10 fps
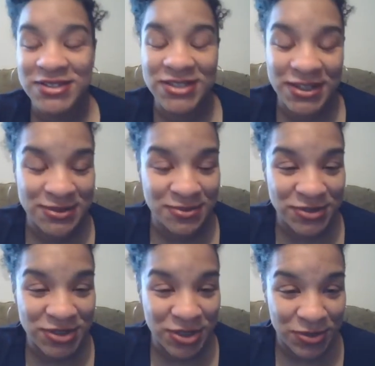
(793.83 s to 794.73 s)
she got
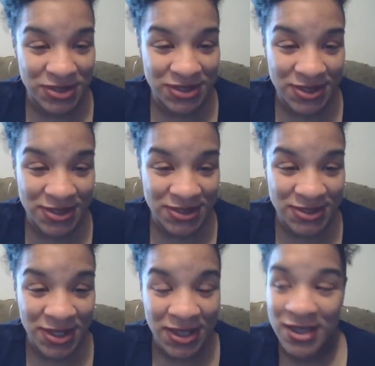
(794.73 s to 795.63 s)
some chubby cheeks.
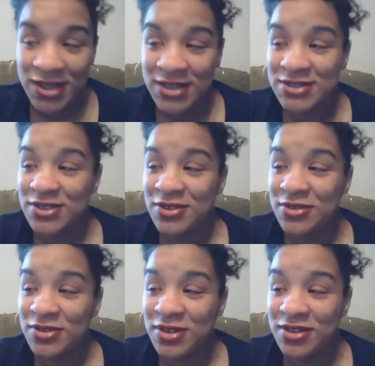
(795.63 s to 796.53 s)
So